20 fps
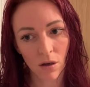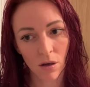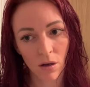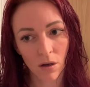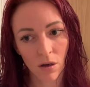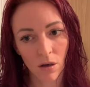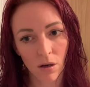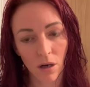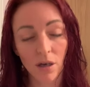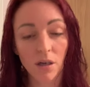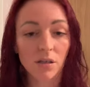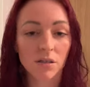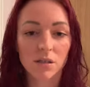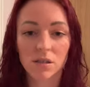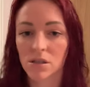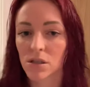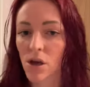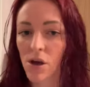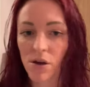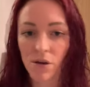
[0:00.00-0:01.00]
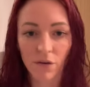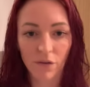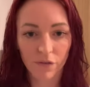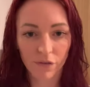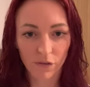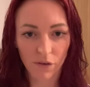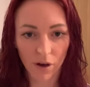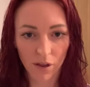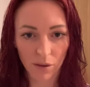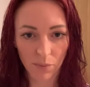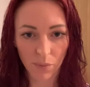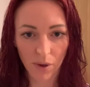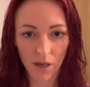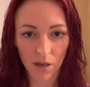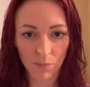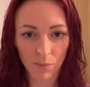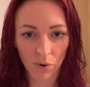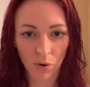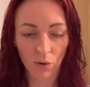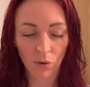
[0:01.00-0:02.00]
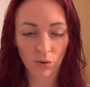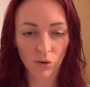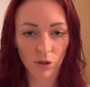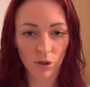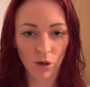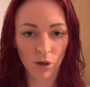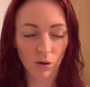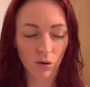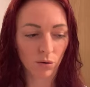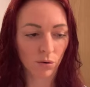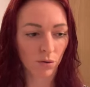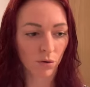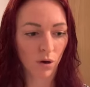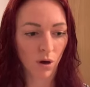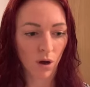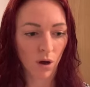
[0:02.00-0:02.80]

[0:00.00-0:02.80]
a concern for other people, you